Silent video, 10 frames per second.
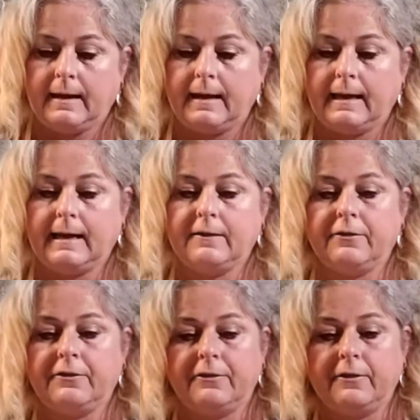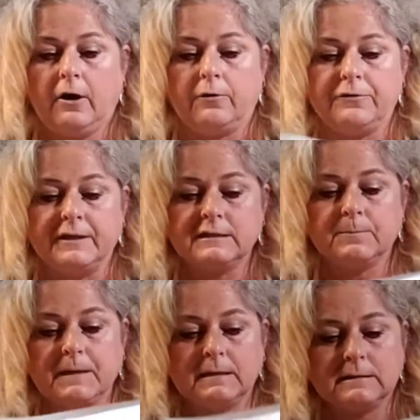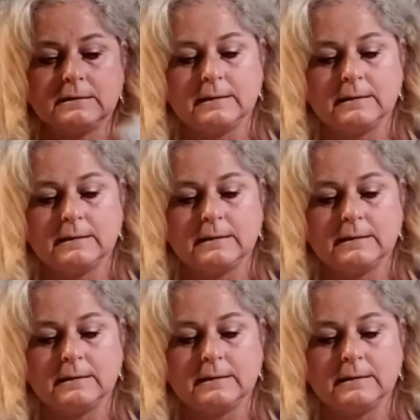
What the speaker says: And oh, this piece